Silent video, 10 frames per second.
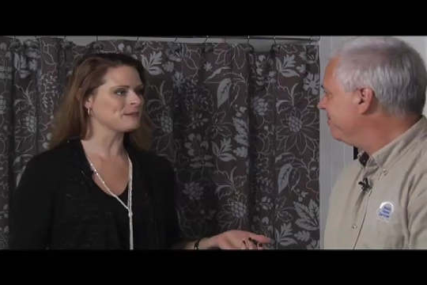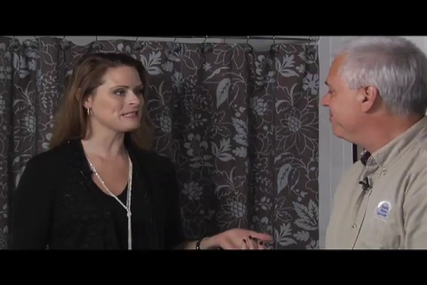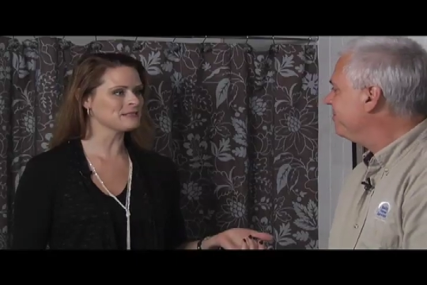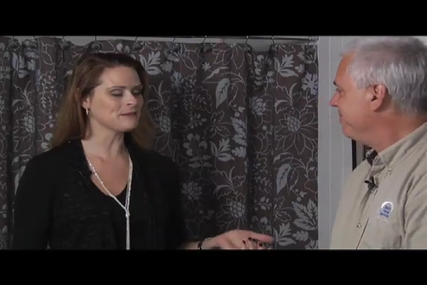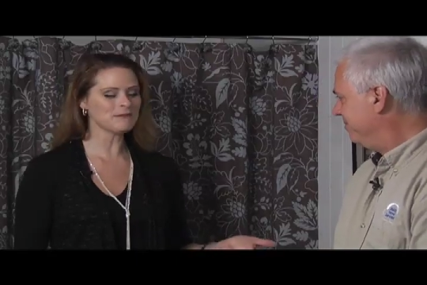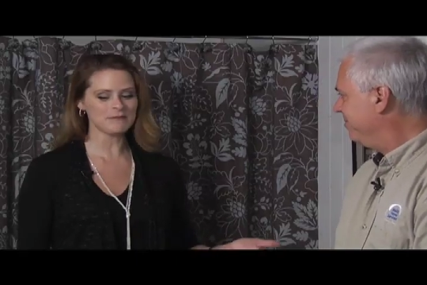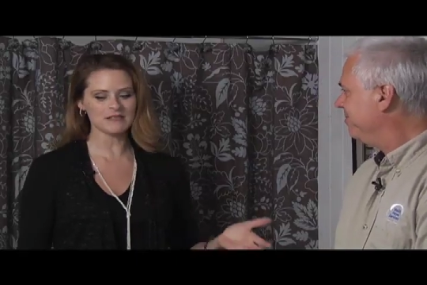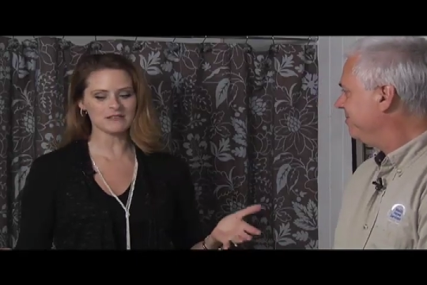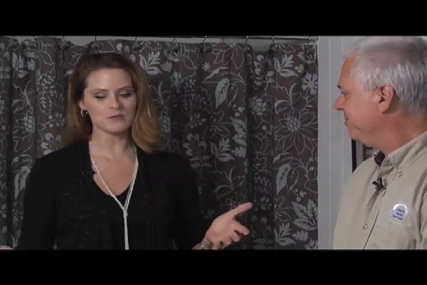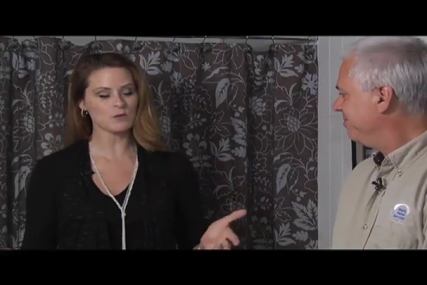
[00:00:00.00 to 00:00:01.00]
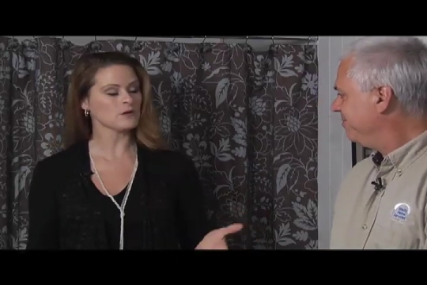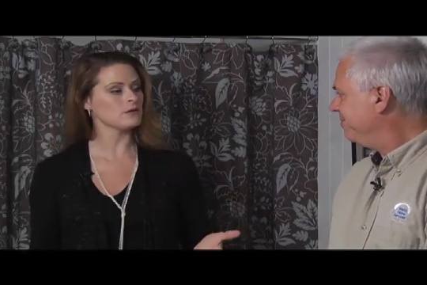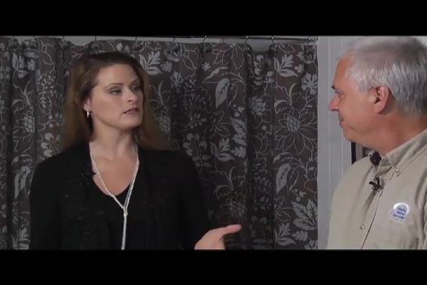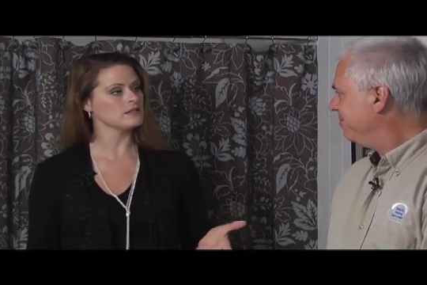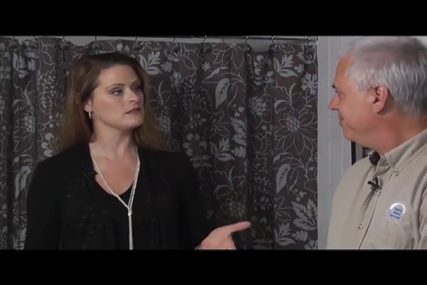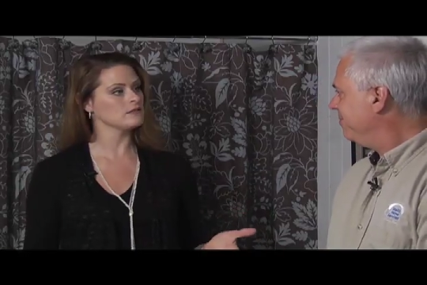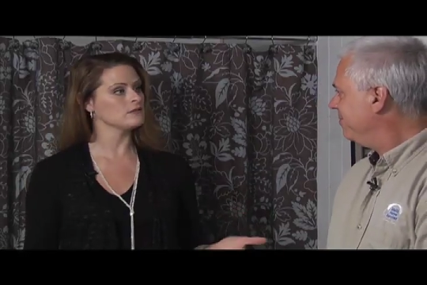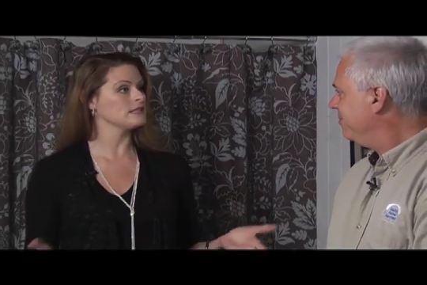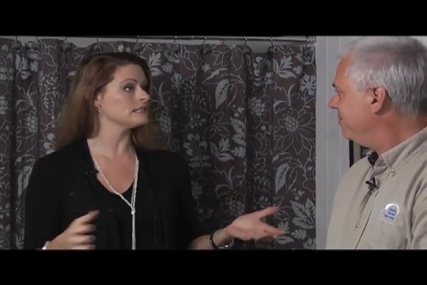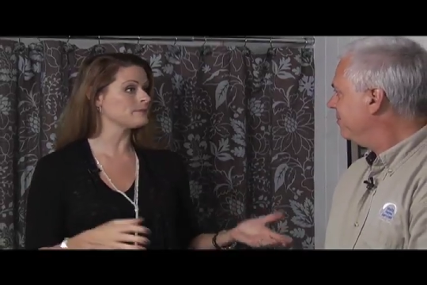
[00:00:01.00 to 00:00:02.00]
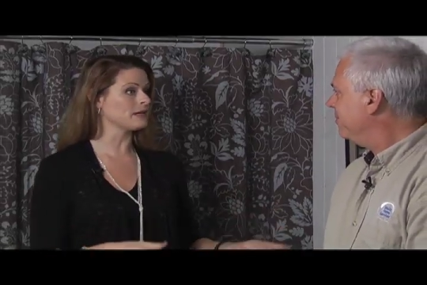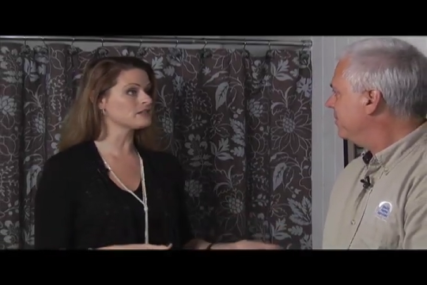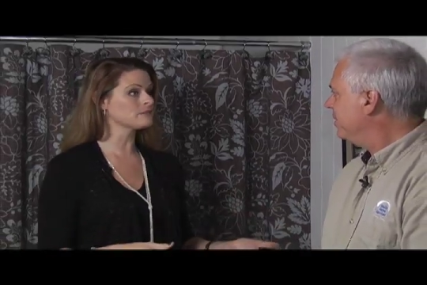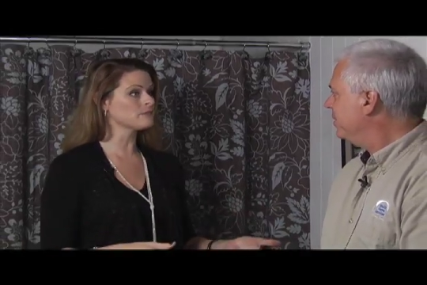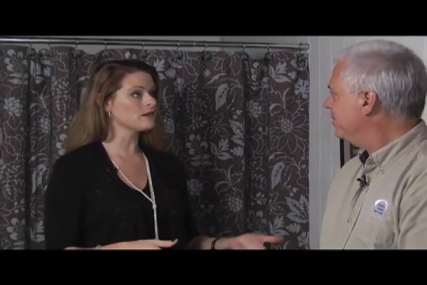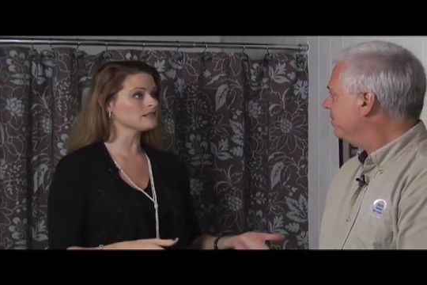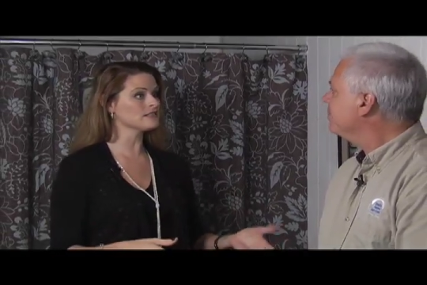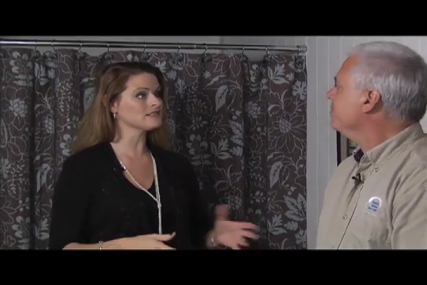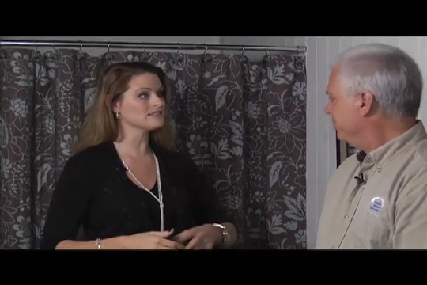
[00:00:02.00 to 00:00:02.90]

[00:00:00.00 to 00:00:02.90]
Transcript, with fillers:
Speaker 1: basement because we're going to do the inspection process.